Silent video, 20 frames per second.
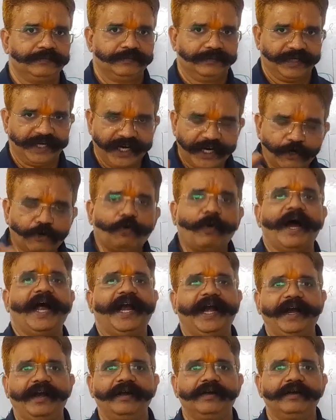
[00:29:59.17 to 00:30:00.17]

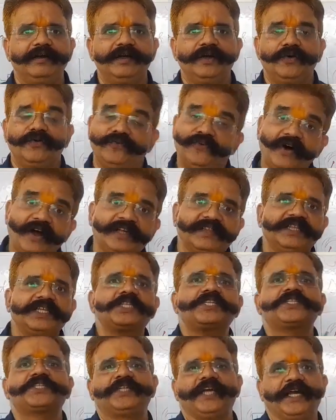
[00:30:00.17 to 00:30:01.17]
required for
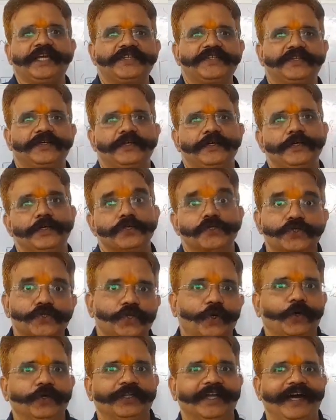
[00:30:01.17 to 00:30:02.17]
this test,
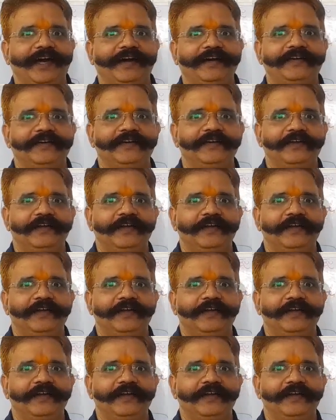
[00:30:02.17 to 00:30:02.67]
so that